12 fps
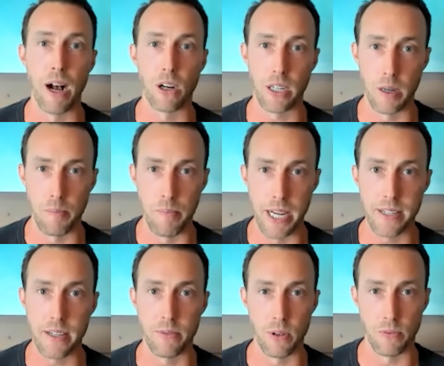Malca
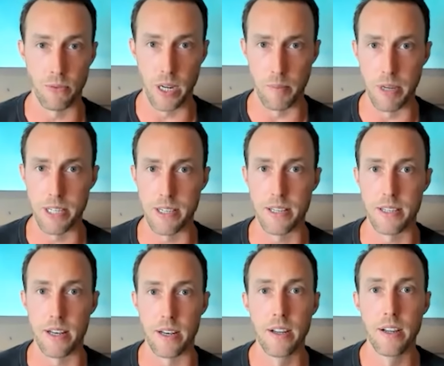Amit, if you've done business
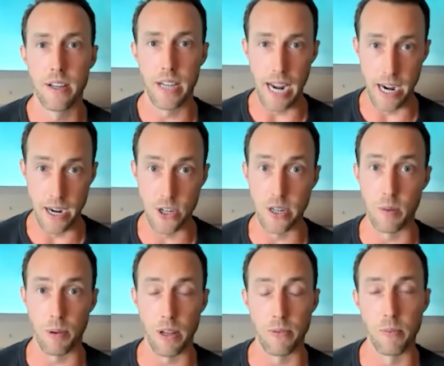in Asia,
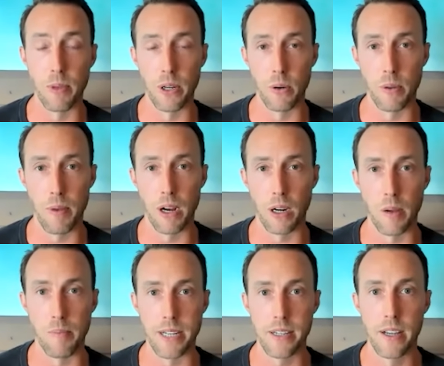you're probably familiar with Malca
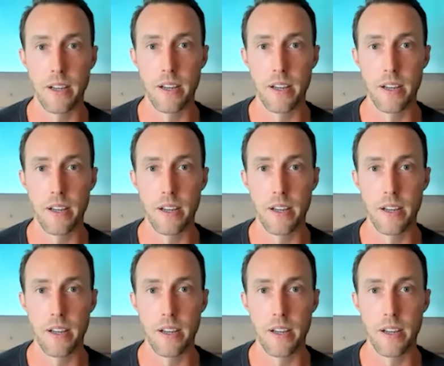Amit.